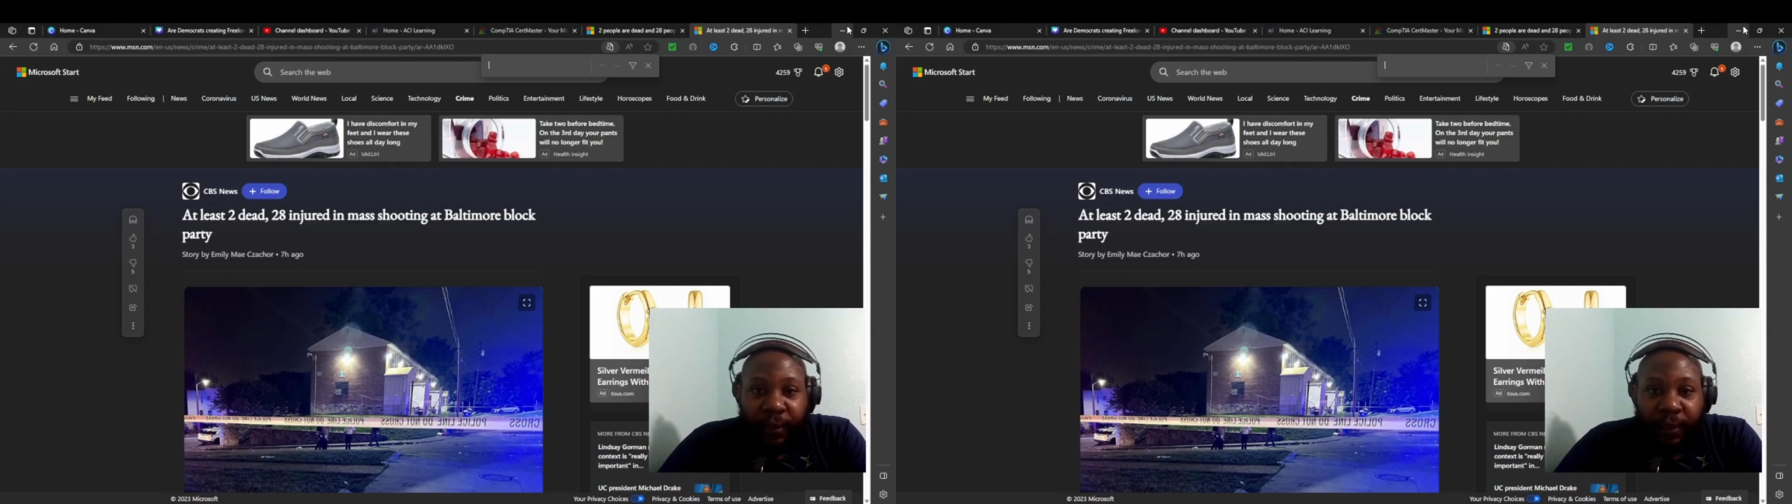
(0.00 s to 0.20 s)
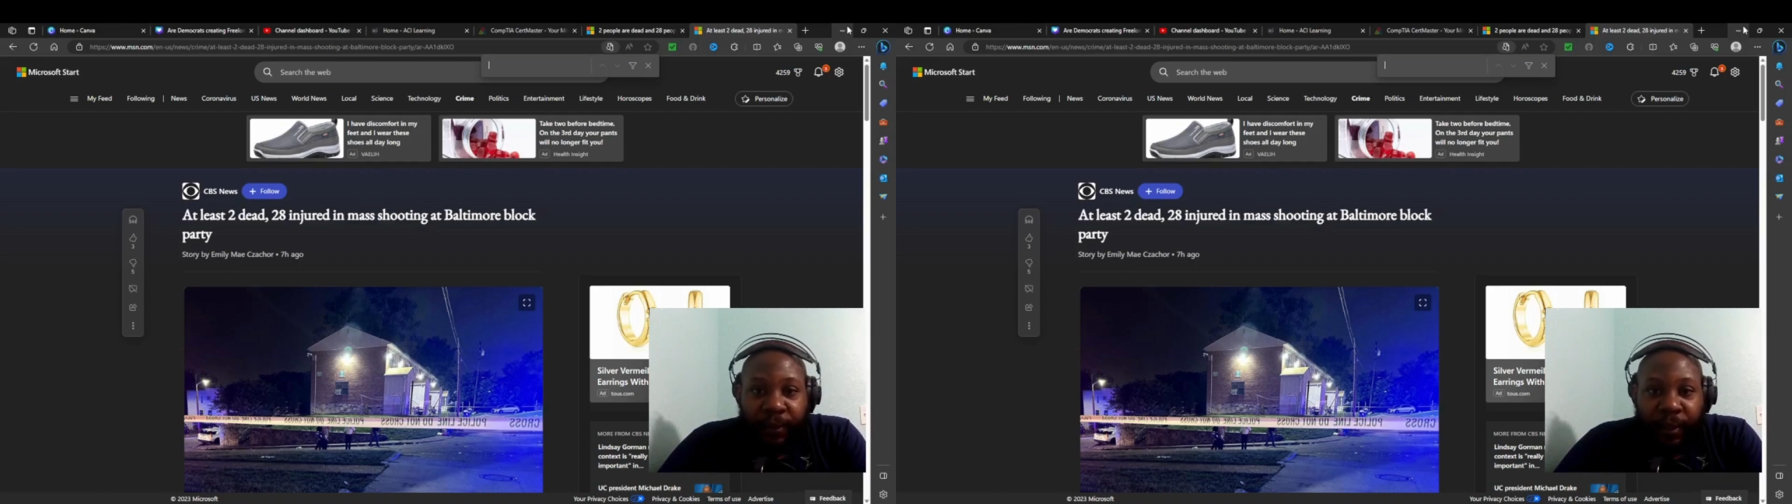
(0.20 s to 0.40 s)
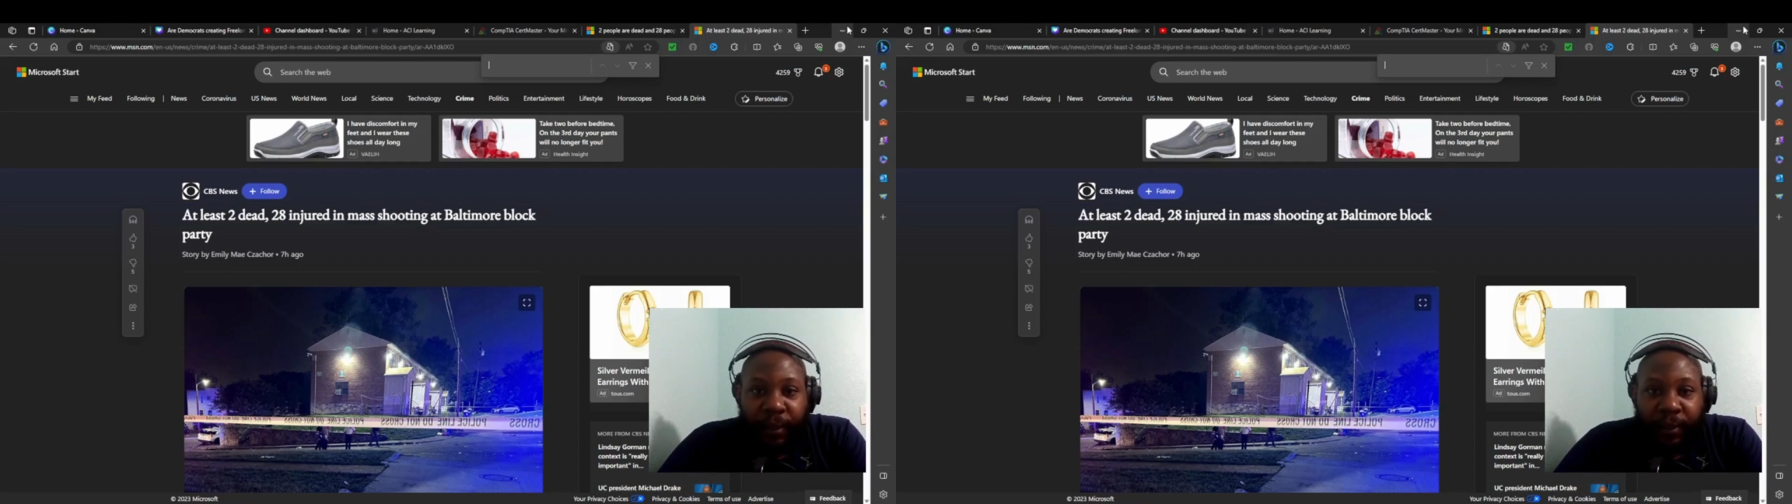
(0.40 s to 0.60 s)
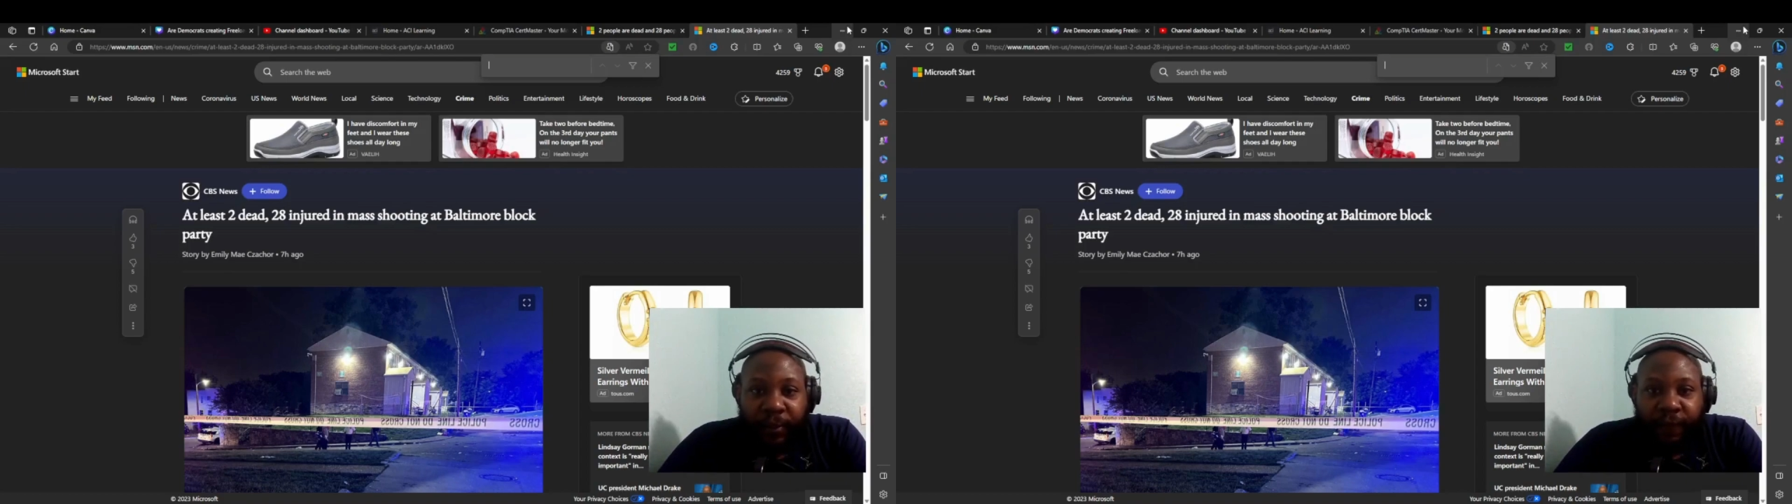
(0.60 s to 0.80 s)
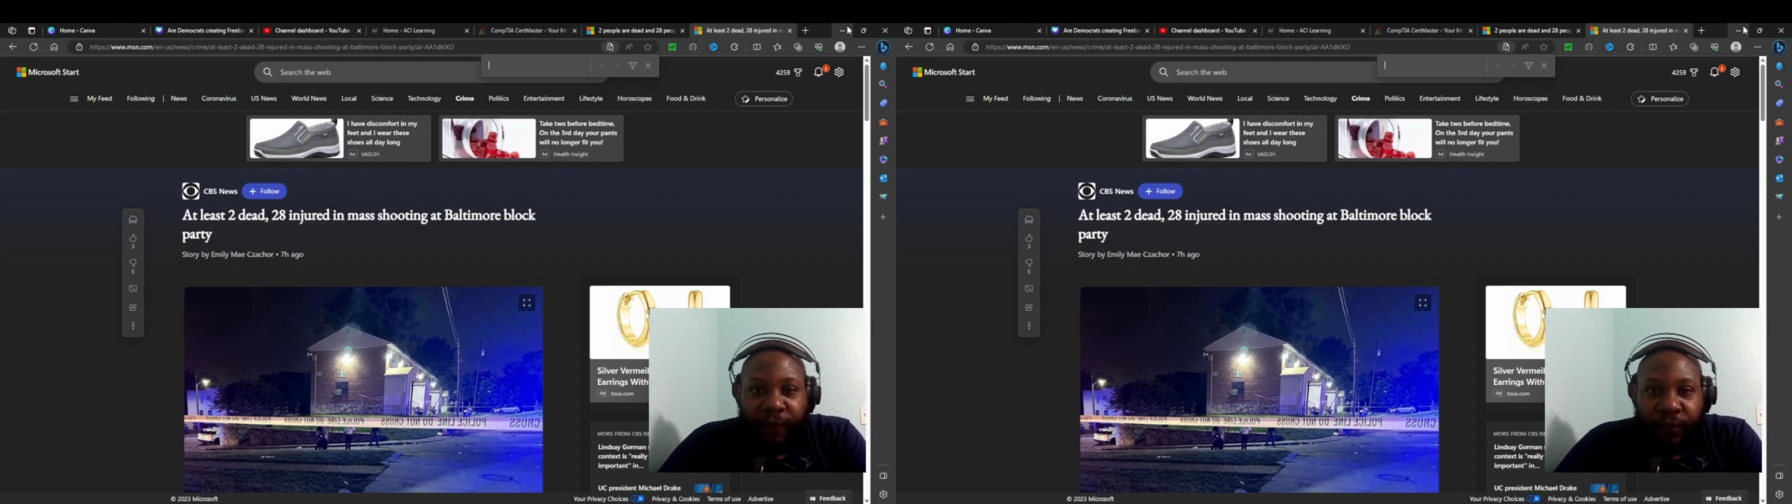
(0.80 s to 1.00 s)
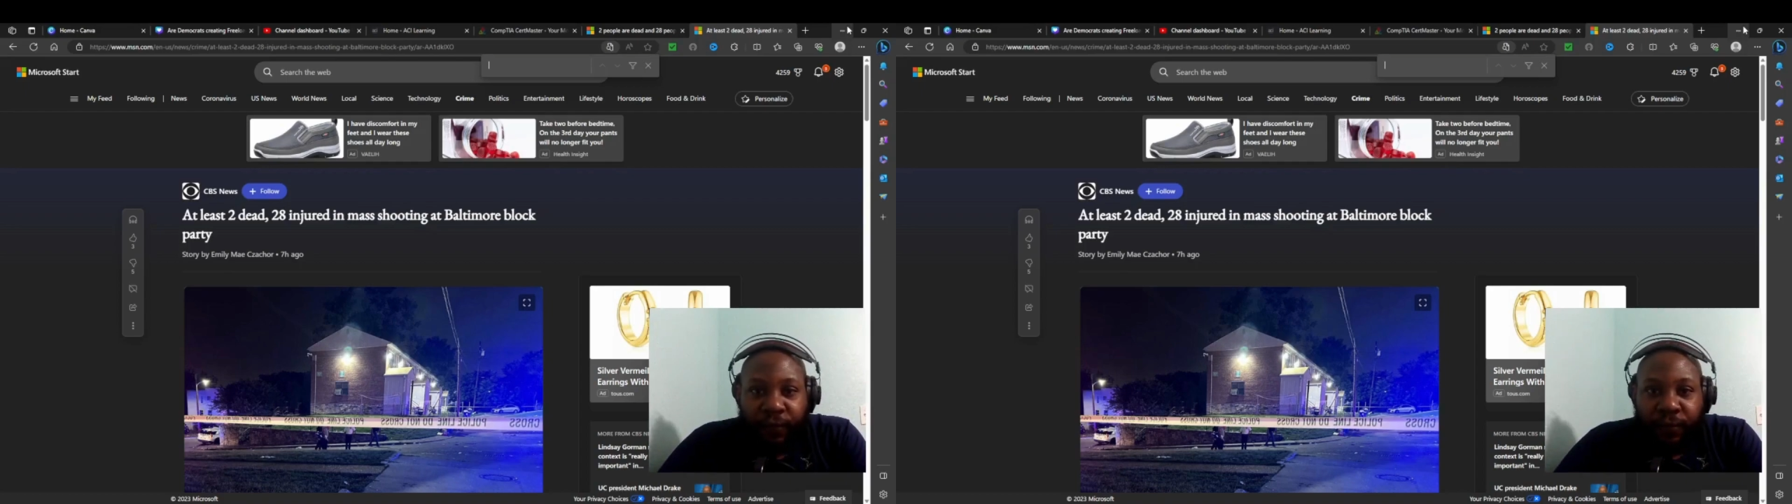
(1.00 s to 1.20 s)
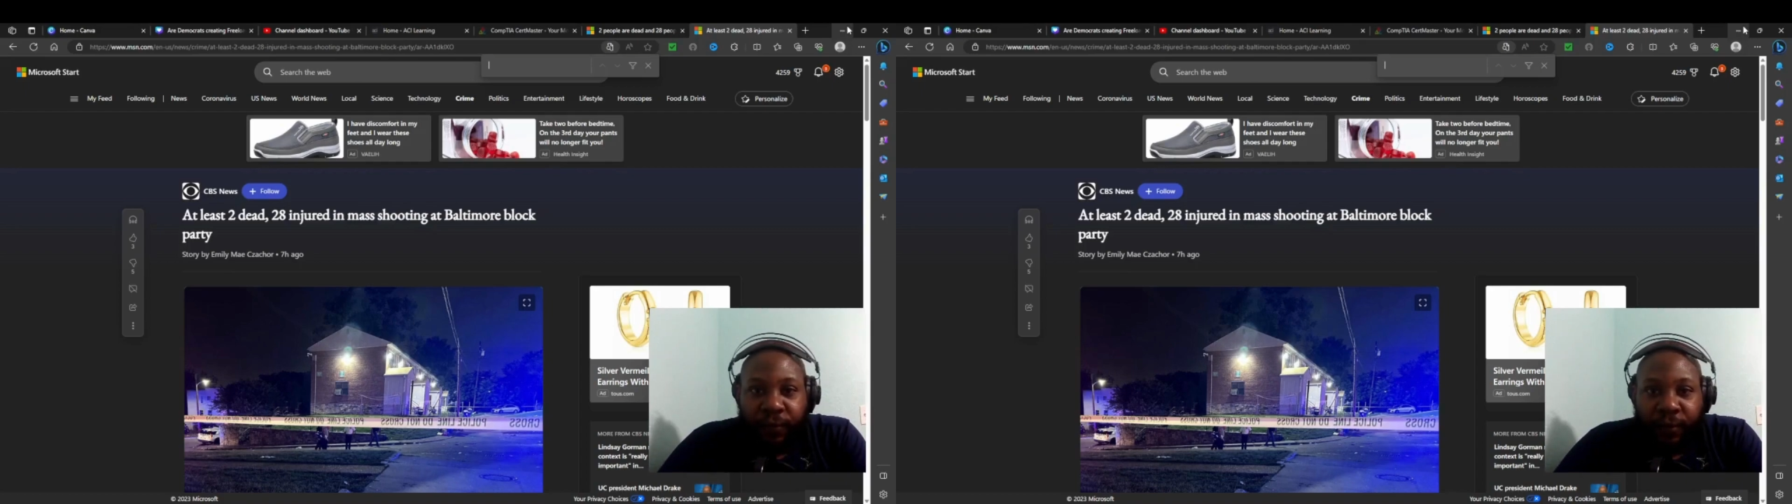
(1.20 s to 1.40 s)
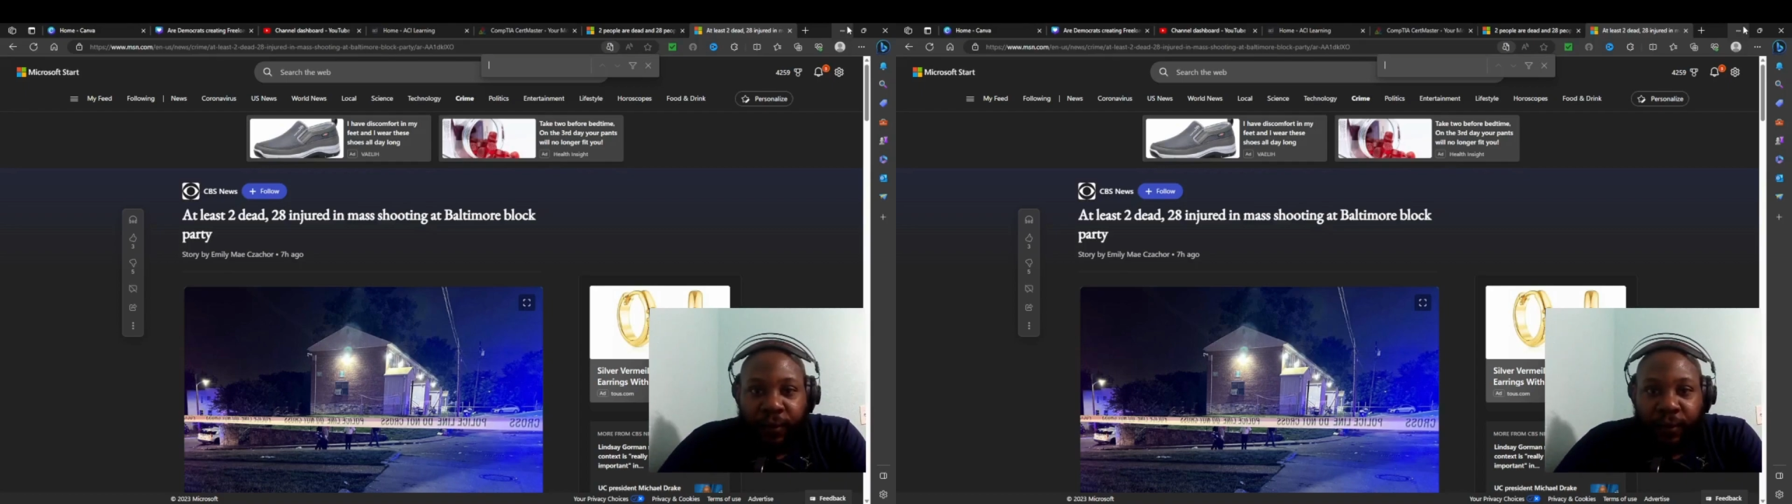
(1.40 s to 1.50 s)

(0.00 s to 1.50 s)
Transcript: damn mind. They're fools.